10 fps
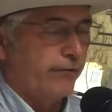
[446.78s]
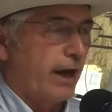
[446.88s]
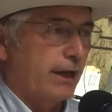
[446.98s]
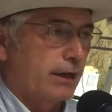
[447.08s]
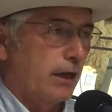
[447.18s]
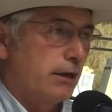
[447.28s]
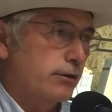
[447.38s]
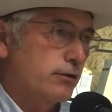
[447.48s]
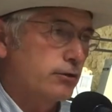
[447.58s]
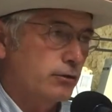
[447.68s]
We've added
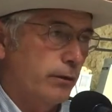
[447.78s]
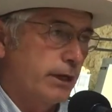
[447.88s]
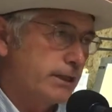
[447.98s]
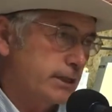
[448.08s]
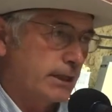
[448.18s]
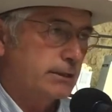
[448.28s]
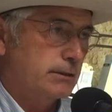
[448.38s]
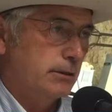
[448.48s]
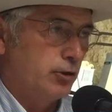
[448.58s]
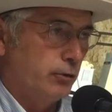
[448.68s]

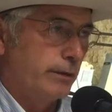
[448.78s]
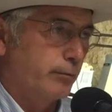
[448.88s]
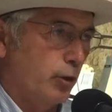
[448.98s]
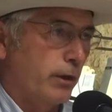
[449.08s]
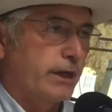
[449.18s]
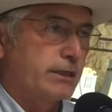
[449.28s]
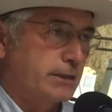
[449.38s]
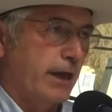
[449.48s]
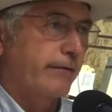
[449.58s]
126 new employees